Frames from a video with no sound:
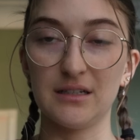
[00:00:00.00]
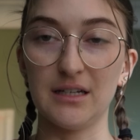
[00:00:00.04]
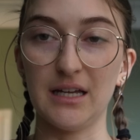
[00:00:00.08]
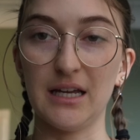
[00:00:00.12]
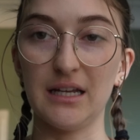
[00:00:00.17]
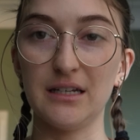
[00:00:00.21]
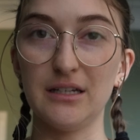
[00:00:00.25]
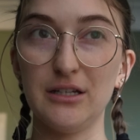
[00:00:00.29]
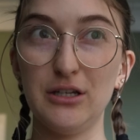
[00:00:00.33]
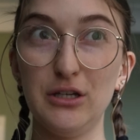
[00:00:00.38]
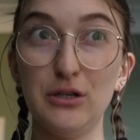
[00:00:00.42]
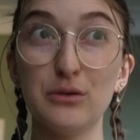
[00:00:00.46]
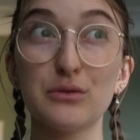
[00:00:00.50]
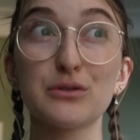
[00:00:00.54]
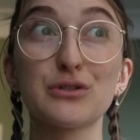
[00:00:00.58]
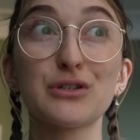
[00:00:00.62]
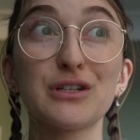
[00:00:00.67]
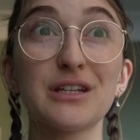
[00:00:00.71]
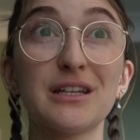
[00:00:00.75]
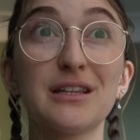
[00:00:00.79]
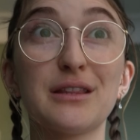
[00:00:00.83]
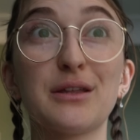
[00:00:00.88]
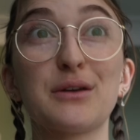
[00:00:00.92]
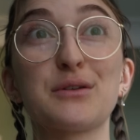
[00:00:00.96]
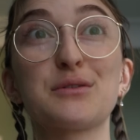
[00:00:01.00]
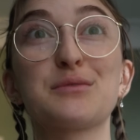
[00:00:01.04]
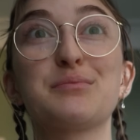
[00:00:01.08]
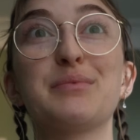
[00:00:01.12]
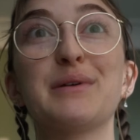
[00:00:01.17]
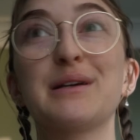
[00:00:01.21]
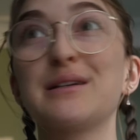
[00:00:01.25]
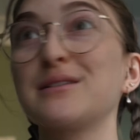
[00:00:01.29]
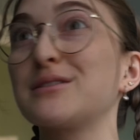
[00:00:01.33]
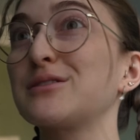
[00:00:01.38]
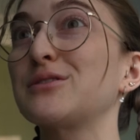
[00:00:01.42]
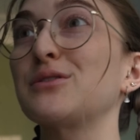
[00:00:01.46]
And usually those
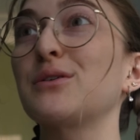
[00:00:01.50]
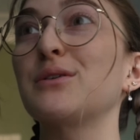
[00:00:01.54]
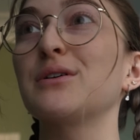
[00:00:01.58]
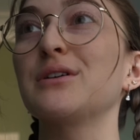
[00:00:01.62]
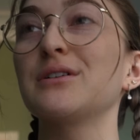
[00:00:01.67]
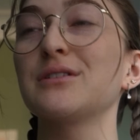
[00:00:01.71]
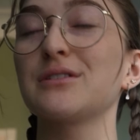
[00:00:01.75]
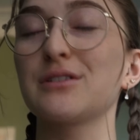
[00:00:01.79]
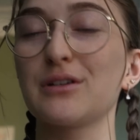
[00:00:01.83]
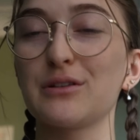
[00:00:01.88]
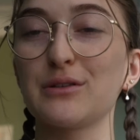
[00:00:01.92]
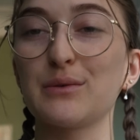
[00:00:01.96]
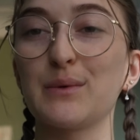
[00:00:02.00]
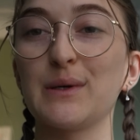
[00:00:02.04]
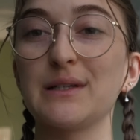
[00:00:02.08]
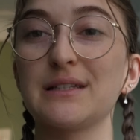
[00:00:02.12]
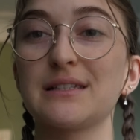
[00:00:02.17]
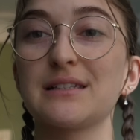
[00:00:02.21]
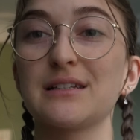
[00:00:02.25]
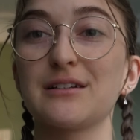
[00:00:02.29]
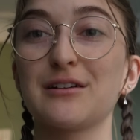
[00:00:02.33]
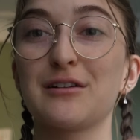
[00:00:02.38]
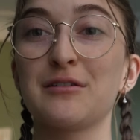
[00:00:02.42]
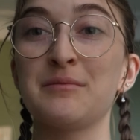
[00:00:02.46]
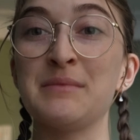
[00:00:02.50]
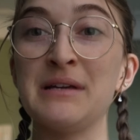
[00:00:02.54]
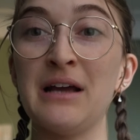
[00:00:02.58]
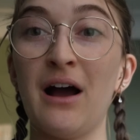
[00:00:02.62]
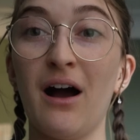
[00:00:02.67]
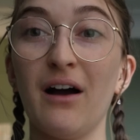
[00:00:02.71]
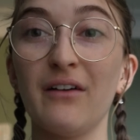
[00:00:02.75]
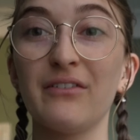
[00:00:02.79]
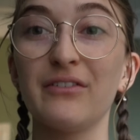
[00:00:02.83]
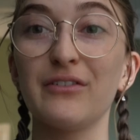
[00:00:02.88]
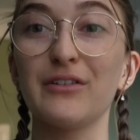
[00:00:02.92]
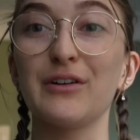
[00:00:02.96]
big stores are the ones that are gonna be
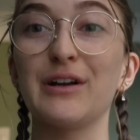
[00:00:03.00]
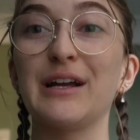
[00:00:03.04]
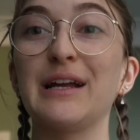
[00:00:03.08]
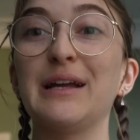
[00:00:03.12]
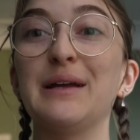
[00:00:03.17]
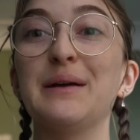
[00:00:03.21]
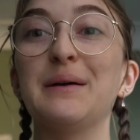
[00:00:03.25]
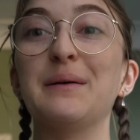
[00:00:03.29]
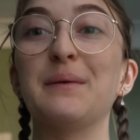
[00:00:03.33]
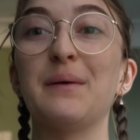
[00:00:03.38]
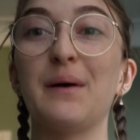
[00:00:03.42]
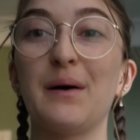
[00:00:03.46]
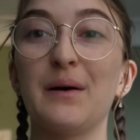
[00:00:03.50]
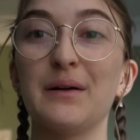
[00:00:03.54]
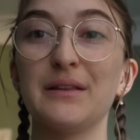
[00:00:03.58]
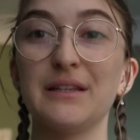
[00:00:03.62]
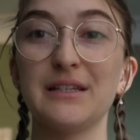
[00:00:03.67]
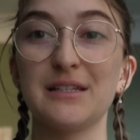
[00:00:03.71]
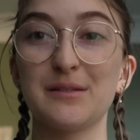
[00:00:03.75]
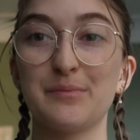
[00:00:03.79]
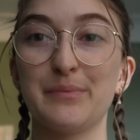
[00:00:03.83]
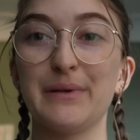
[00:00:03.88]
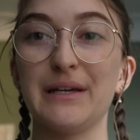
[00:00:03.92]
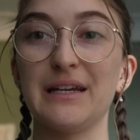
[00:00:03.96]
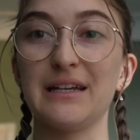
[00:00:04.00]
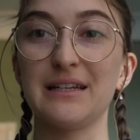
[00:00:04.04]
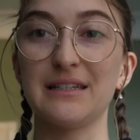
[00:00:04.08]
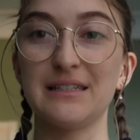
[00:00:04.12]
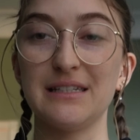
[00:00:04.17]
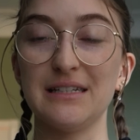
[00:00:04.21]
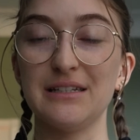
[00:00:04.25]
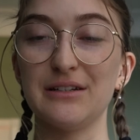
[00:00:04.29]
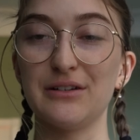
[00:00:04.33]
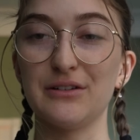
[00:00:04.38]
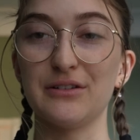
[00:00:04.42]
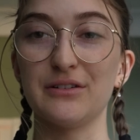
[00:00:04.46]
offering you all these big
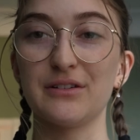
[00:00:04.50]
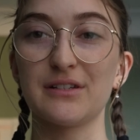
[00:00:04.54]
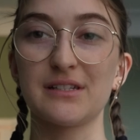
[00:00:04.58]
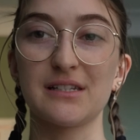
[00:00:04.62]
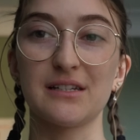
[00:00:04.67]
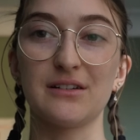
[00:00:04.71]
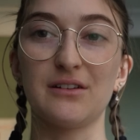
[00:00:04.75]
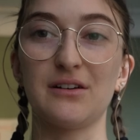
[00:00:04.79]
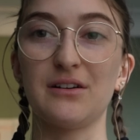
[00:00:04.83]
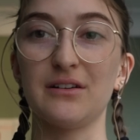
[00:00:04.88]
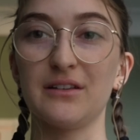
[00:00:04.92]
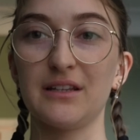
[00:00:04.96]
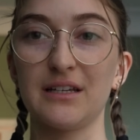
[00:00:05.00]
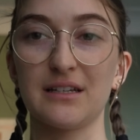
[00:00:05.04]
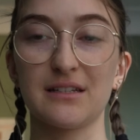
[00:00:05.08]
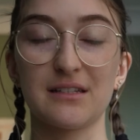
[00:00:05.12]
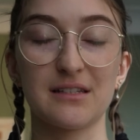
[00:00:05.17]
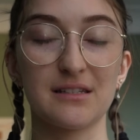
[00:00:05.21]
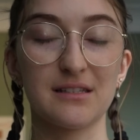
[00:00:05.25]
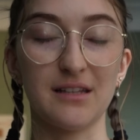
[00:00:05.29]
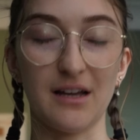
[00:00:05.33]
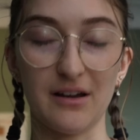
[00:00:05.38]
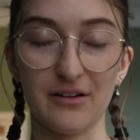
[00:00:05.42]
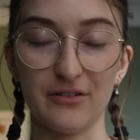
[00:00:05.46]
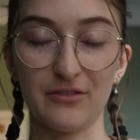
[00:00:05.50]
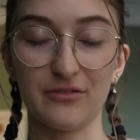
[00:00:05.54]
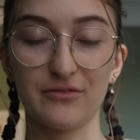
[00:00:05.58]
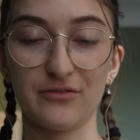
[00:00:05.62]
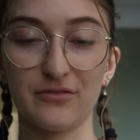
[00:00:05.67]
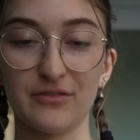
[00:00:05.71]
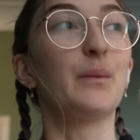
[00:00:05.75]
deals and all this stuff.